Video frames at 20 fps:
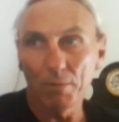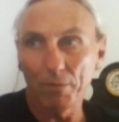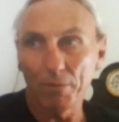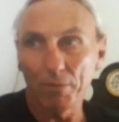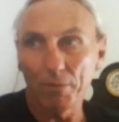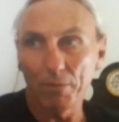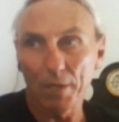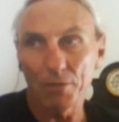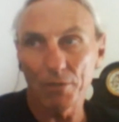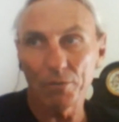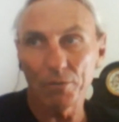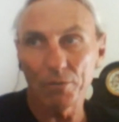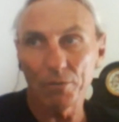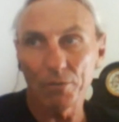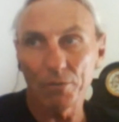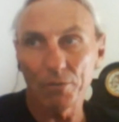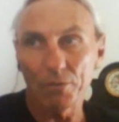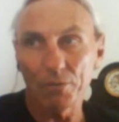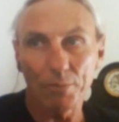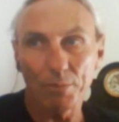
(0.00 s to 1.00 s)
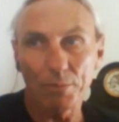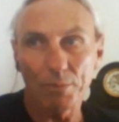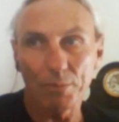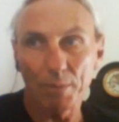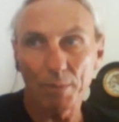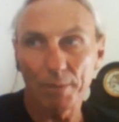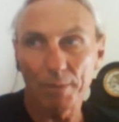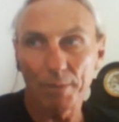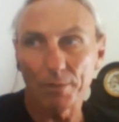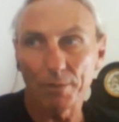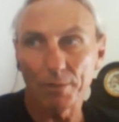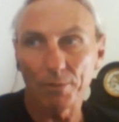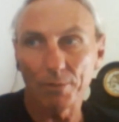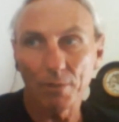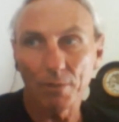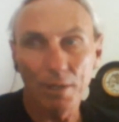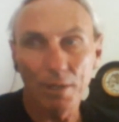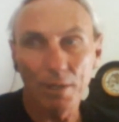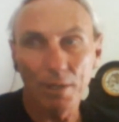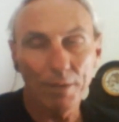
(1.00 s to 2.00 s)
reflections from your
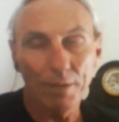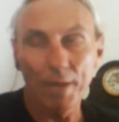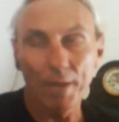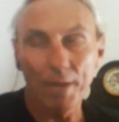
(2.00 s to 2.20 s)
monitors.